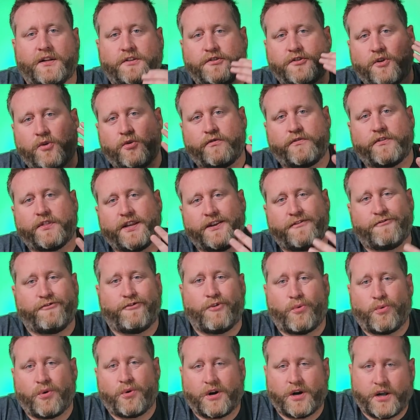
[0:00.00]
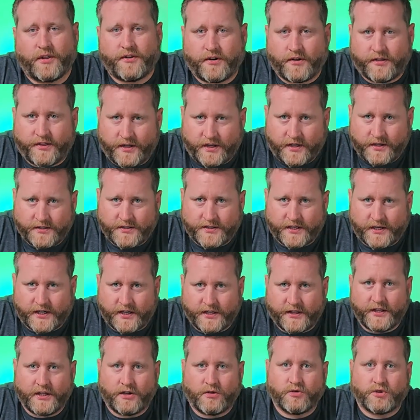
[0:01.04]
go over the 4 other things that I
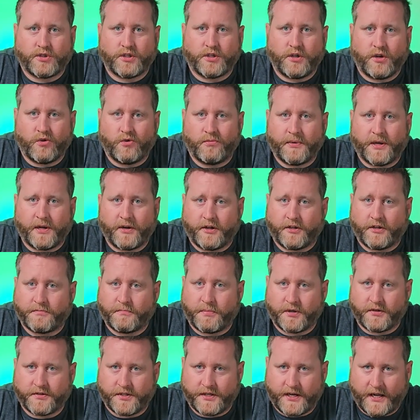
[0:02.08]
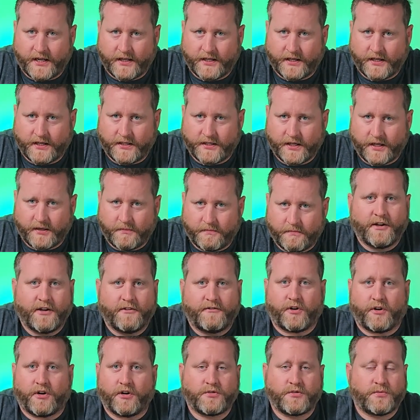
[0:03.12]
think you should know about each personality type.
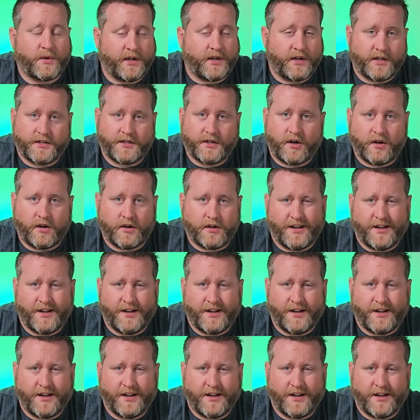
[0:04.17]
First, we're going to talk a